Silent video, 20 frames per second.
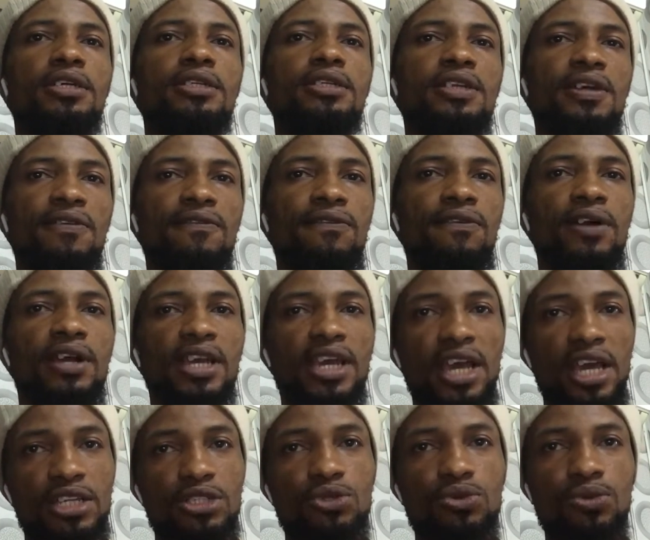Therefore,
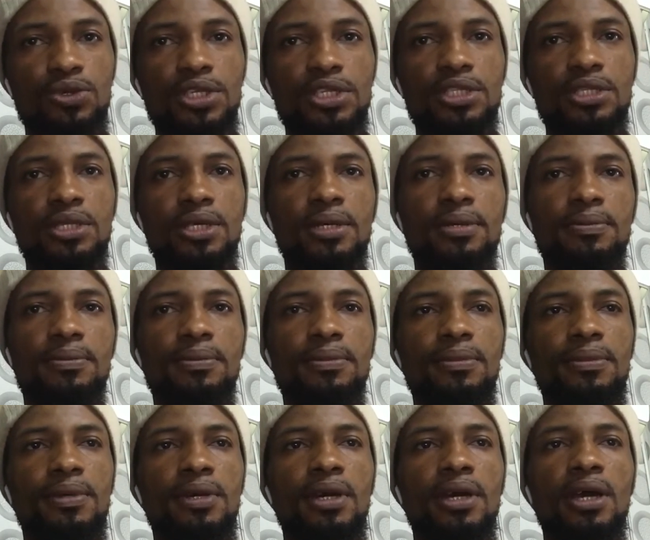get wisdom,
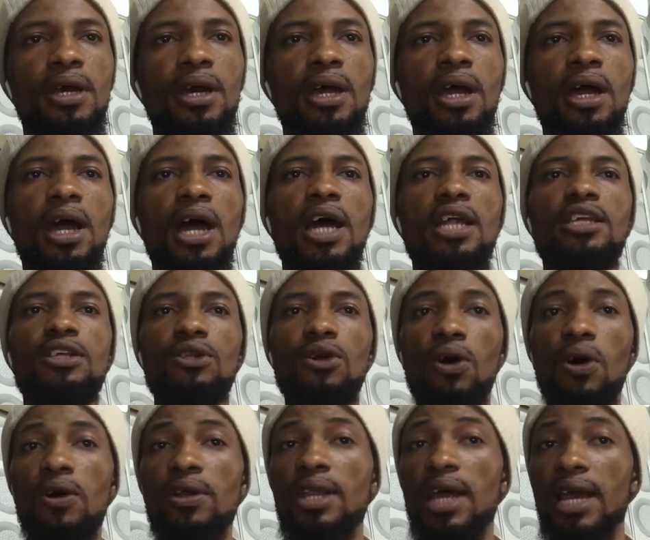and in
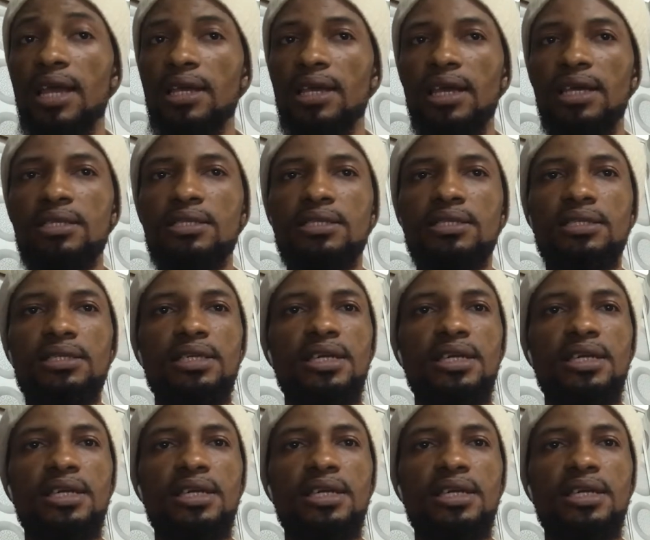all thy getting,